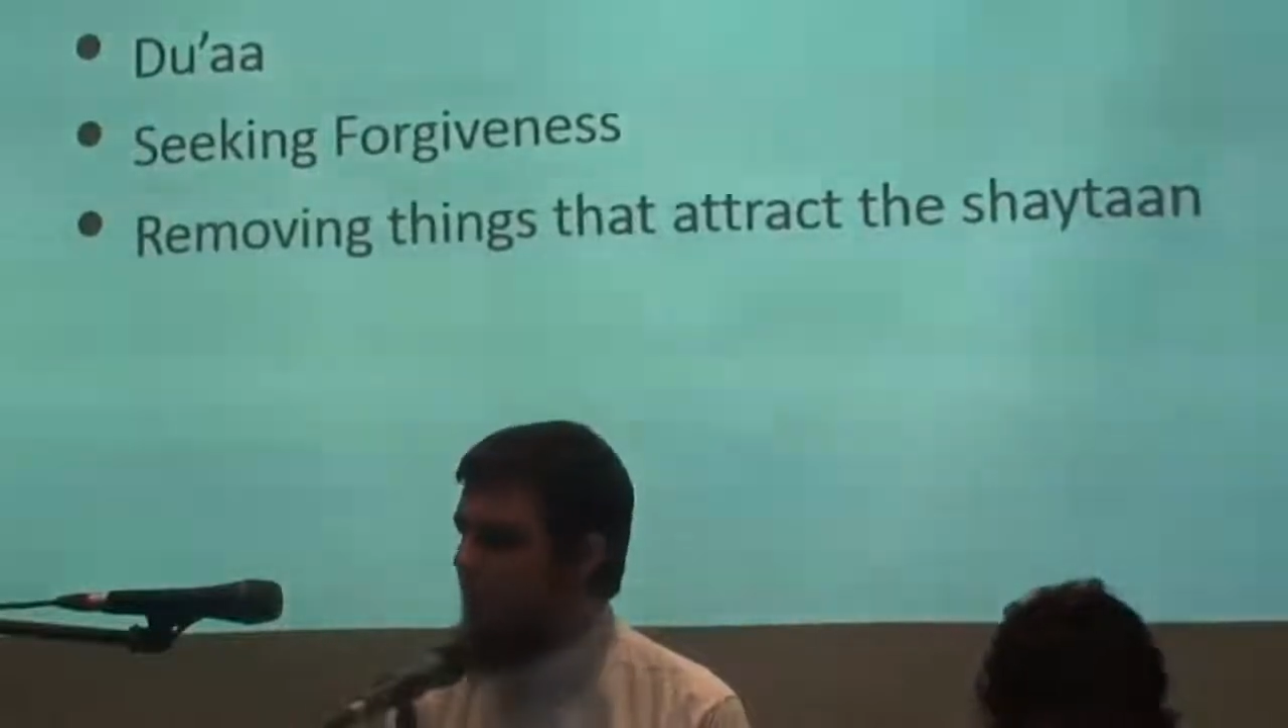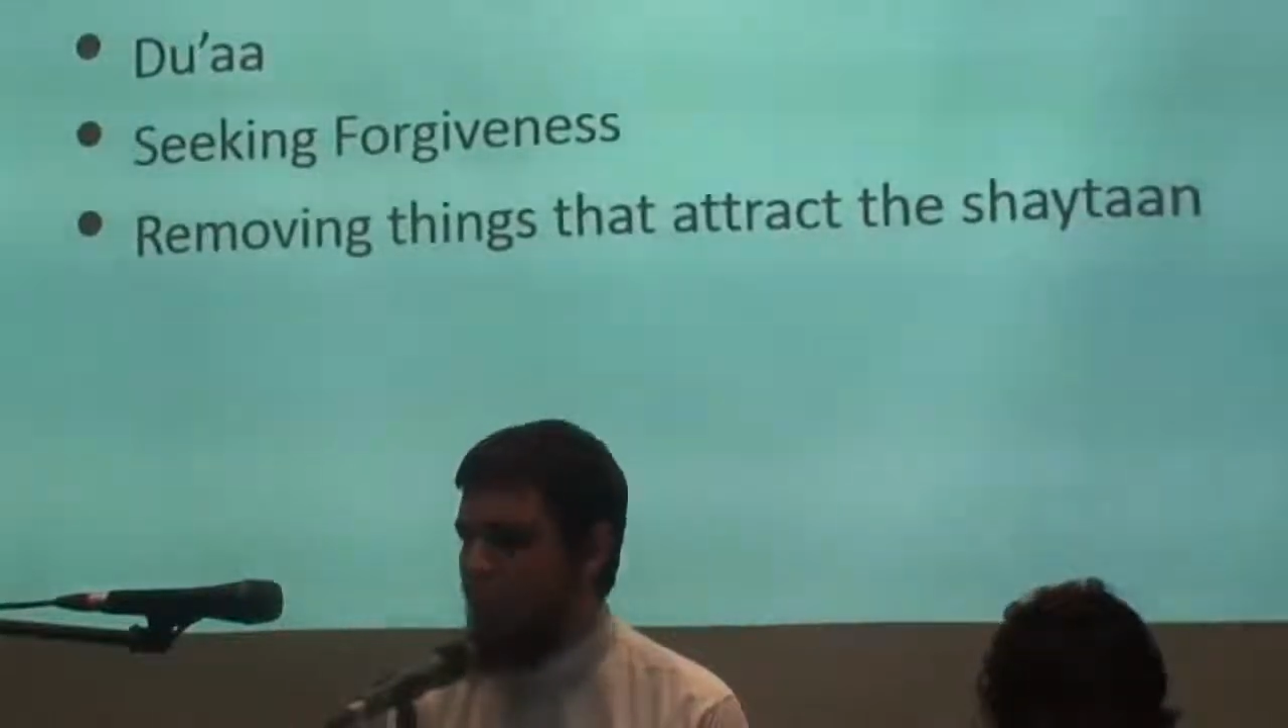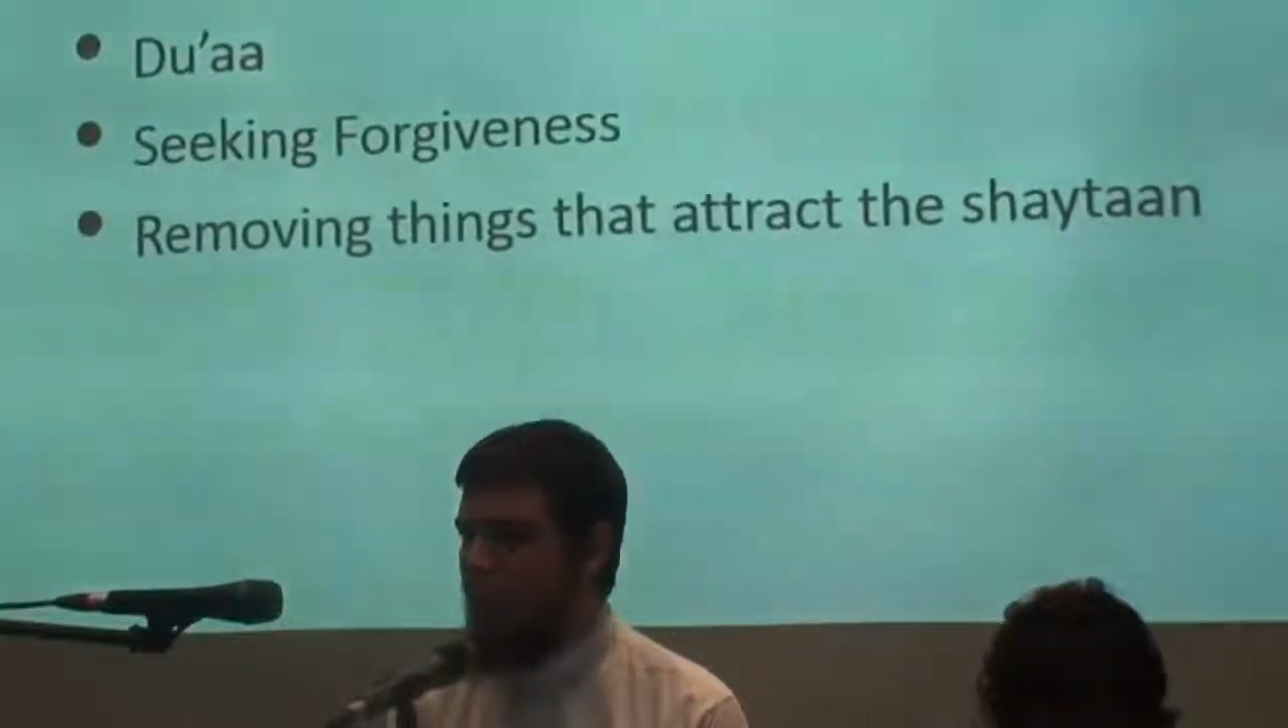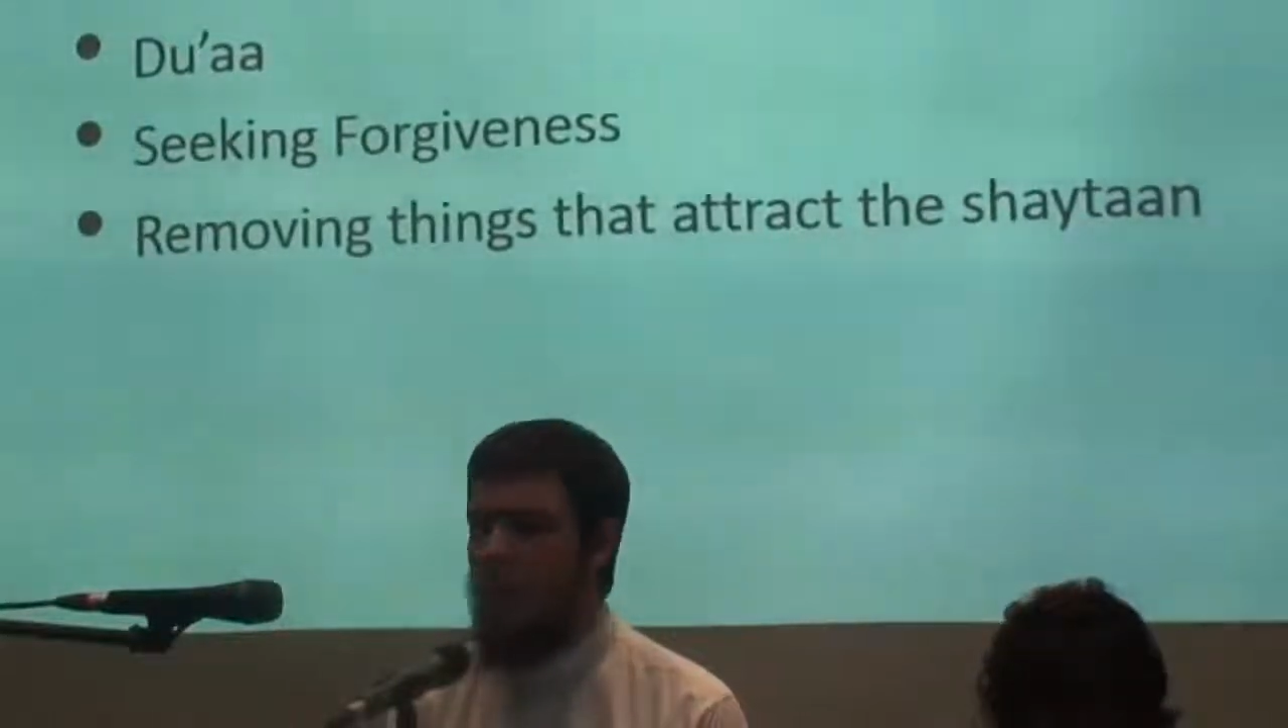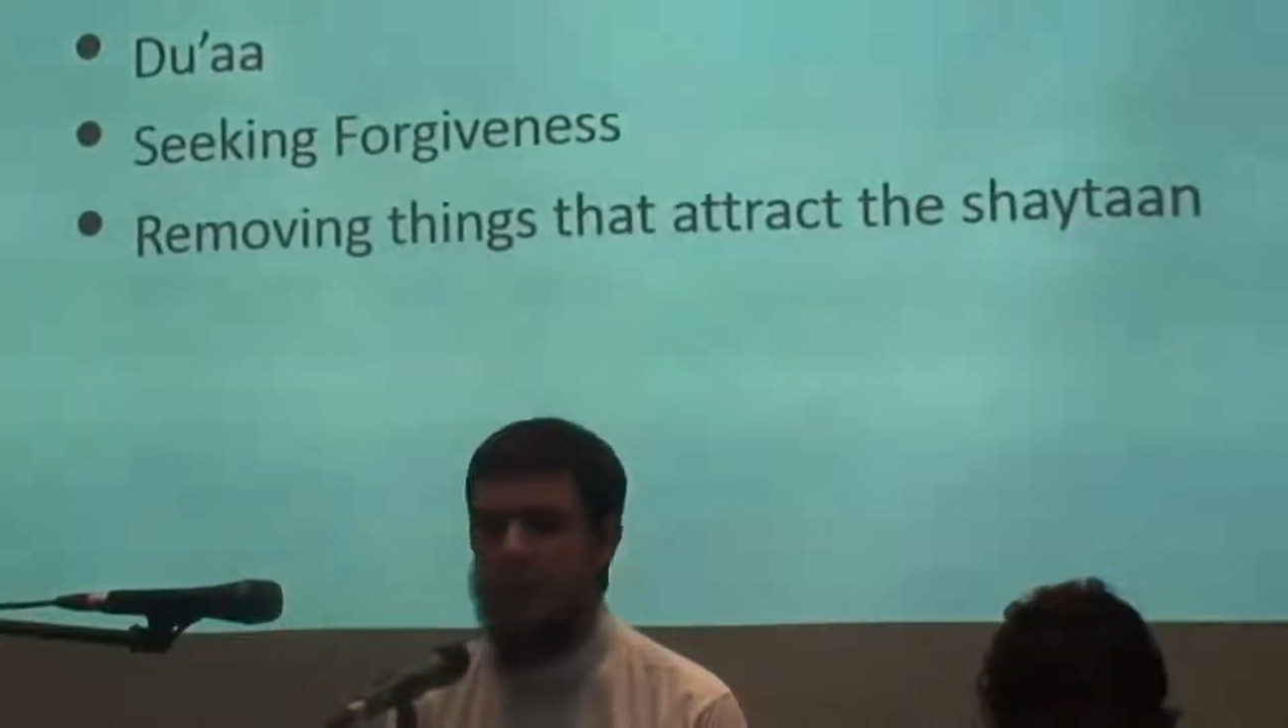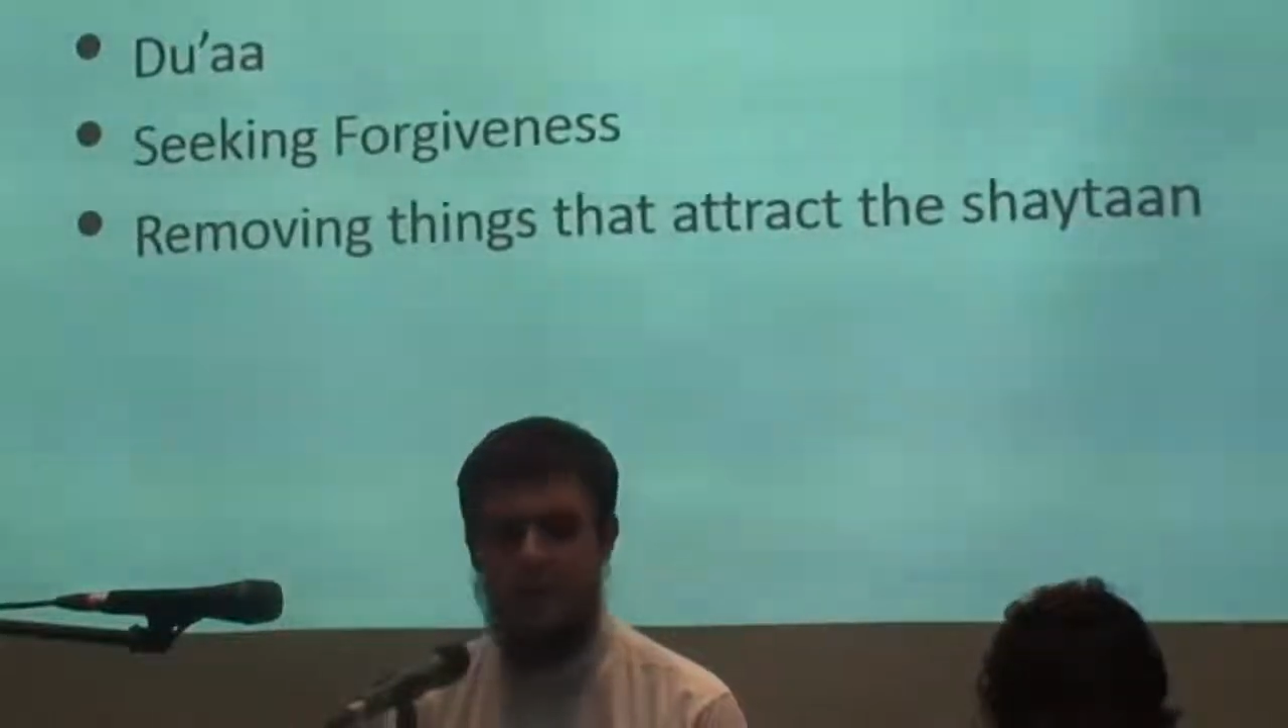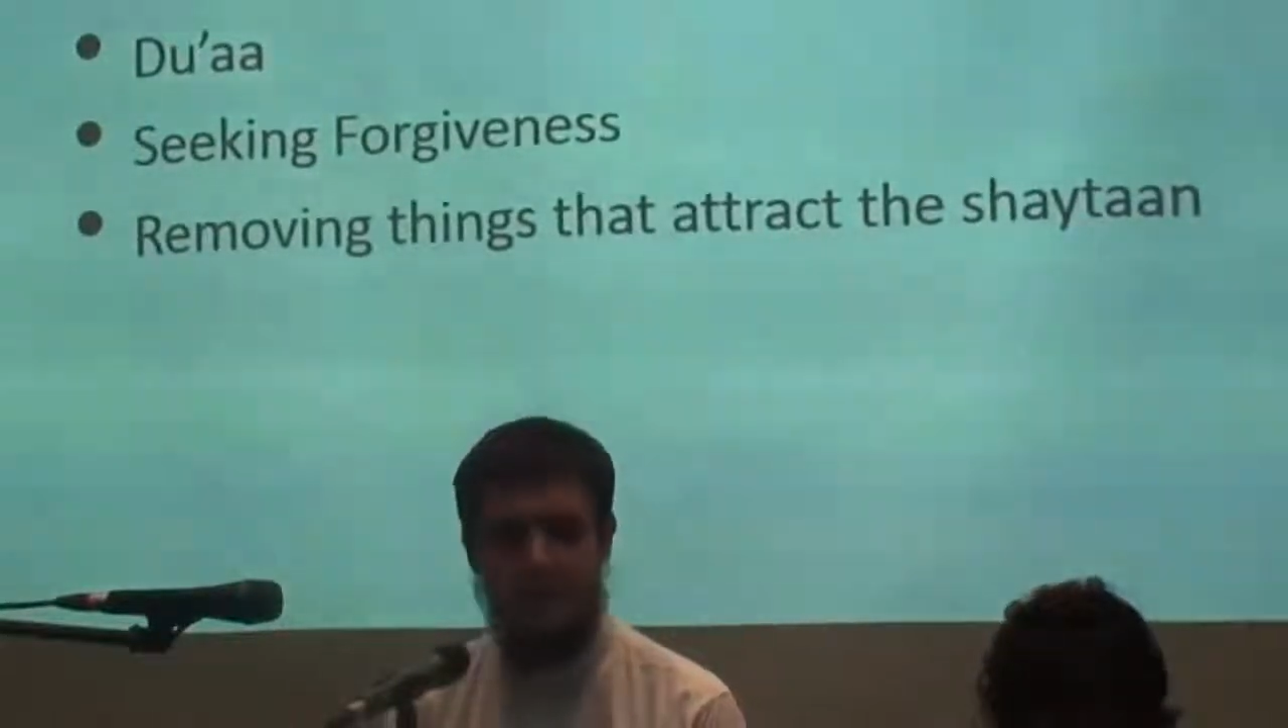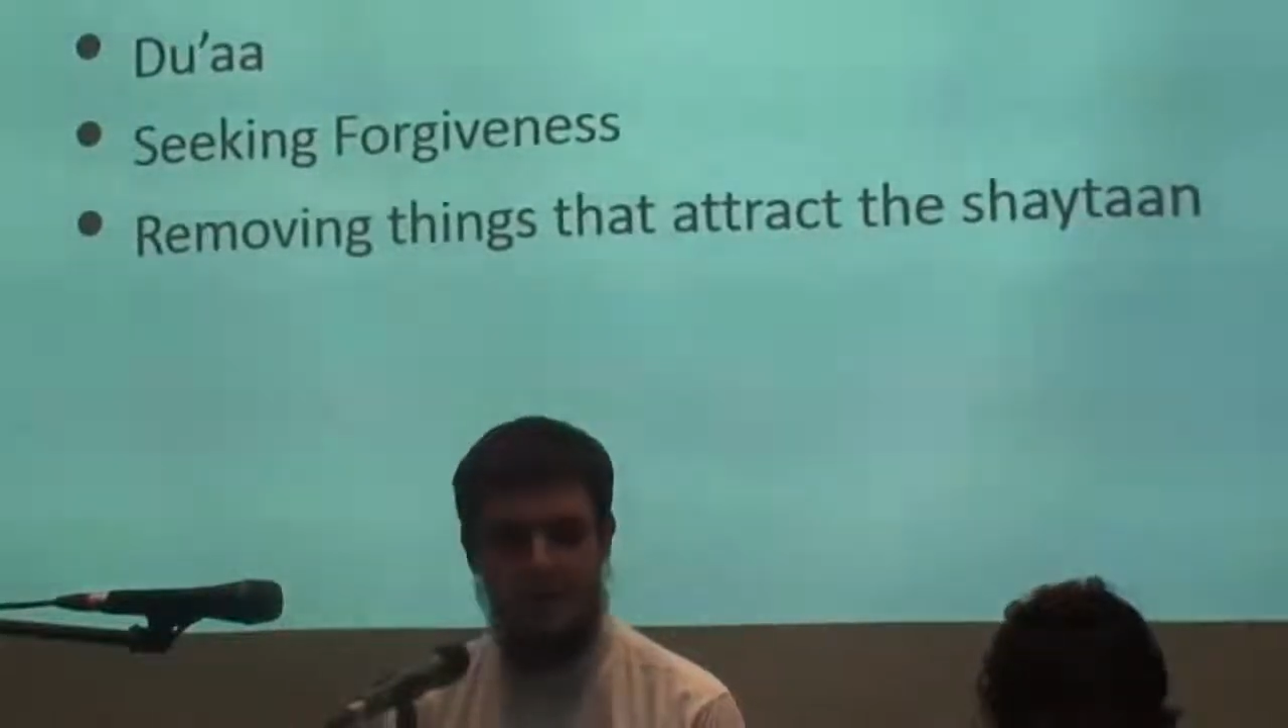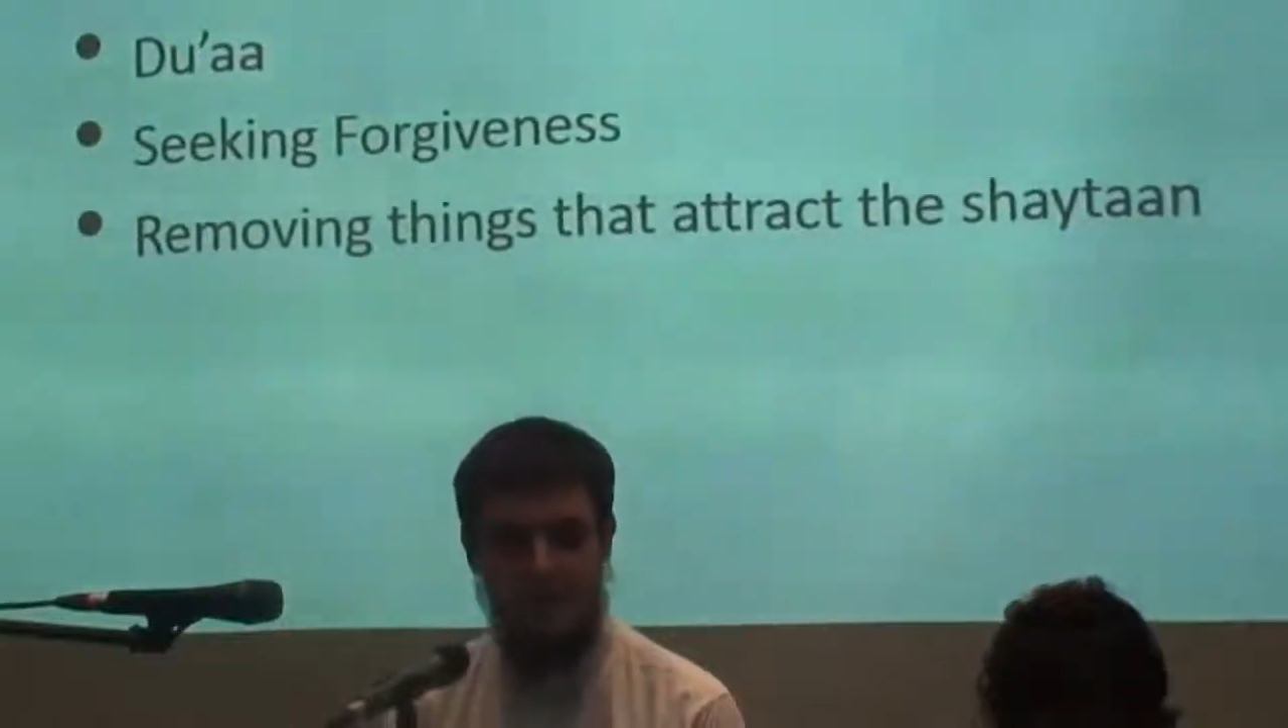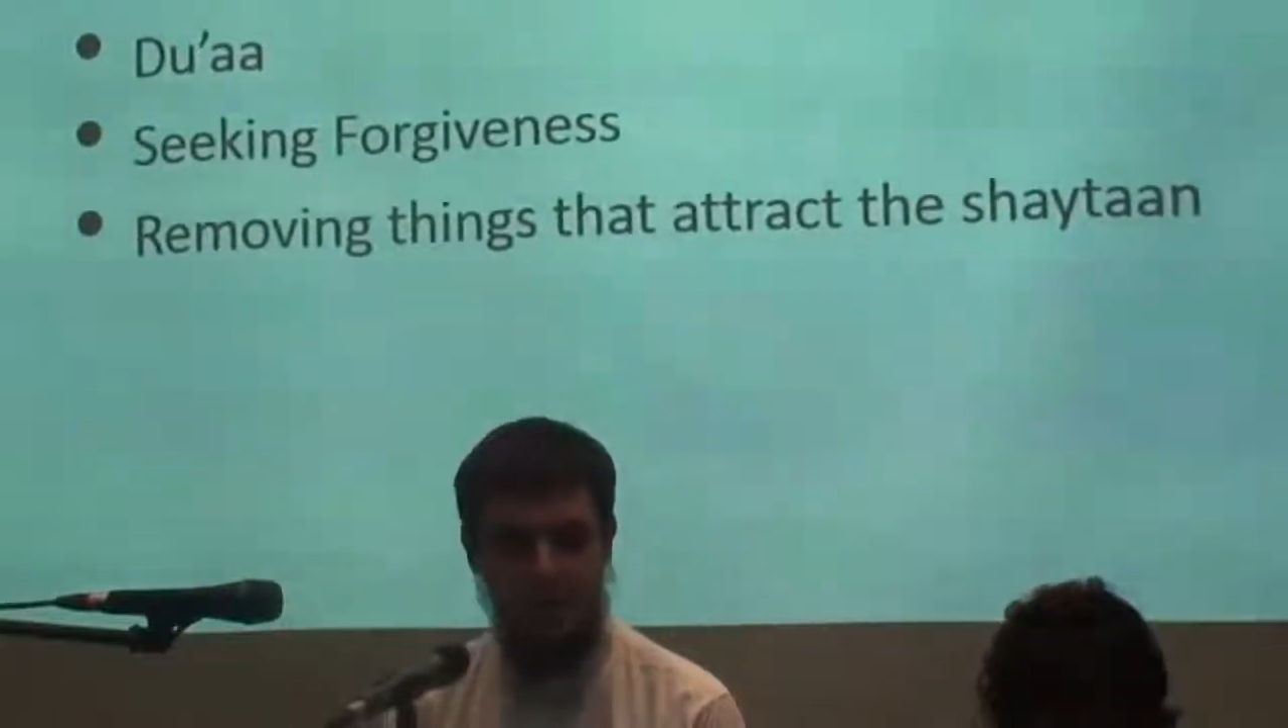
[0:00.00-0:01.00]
3 weeks.